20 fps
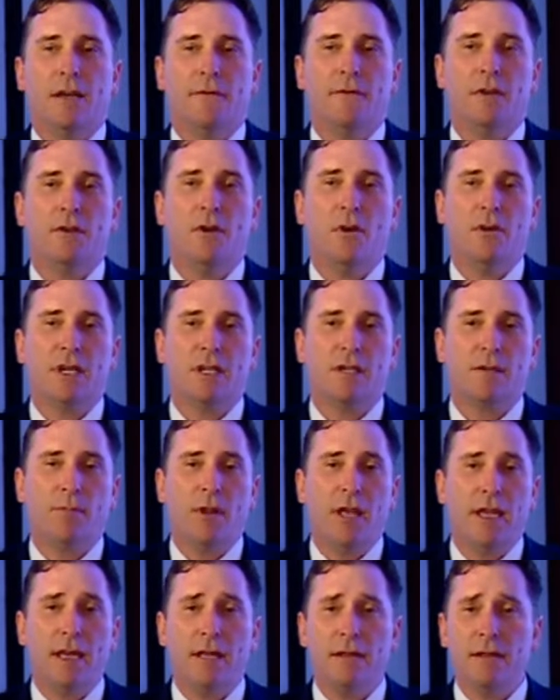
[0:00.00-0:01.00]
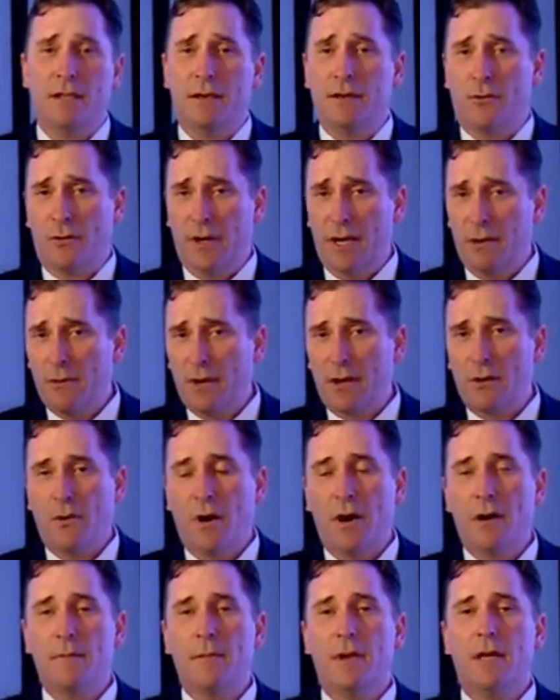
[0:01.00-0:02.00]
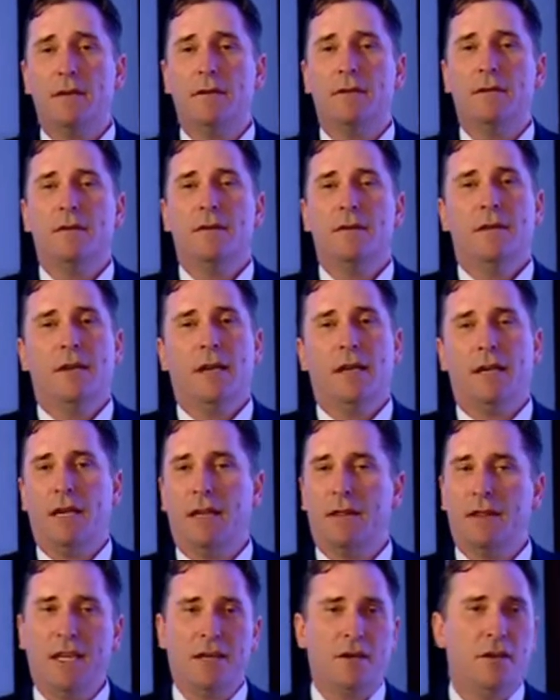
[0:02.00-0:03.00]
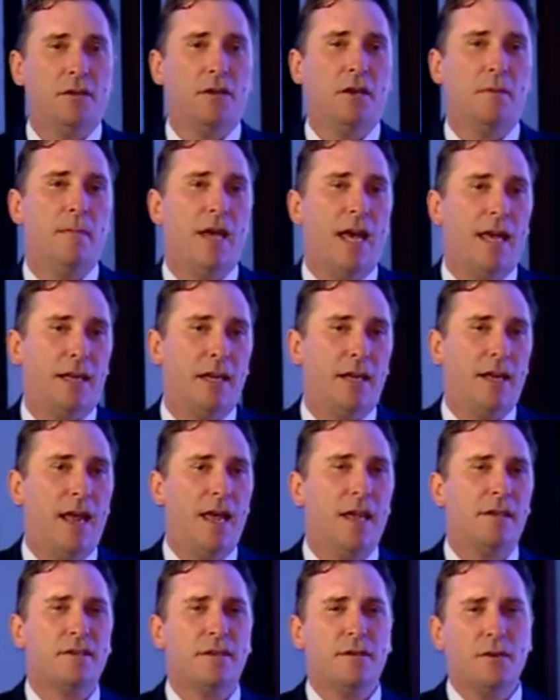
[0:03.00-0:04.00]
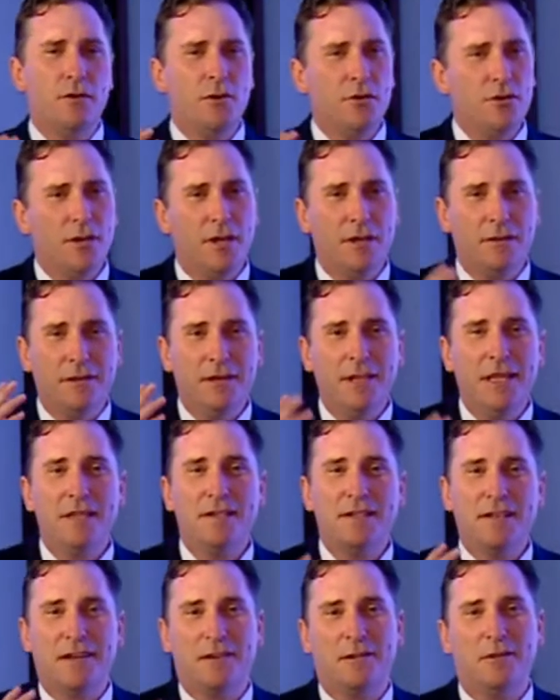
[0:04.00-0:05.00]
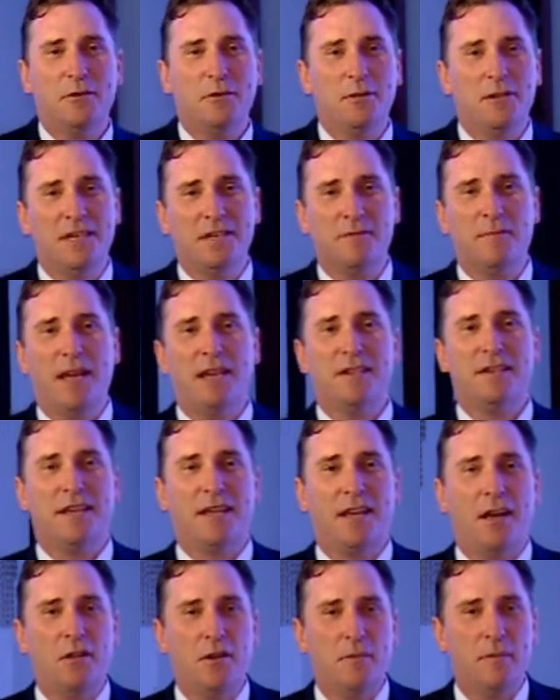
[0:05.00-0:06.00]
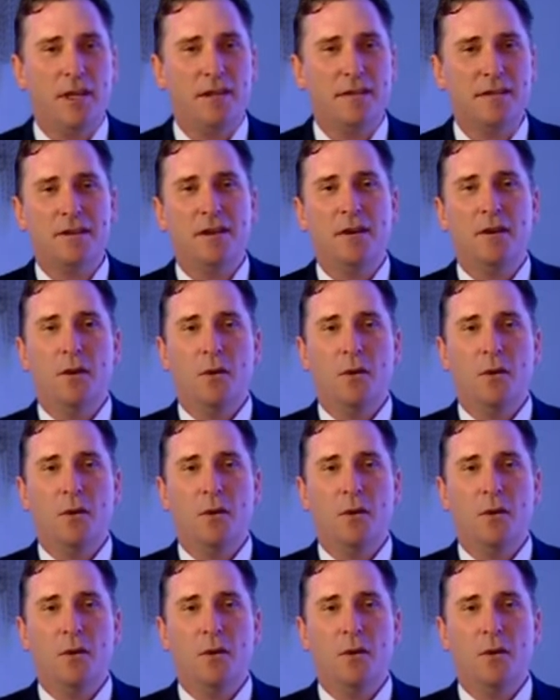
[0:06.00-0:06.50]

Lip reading: If you don't explain the degree requirement, again, they could come back and ask. So you should at least include these basic elements.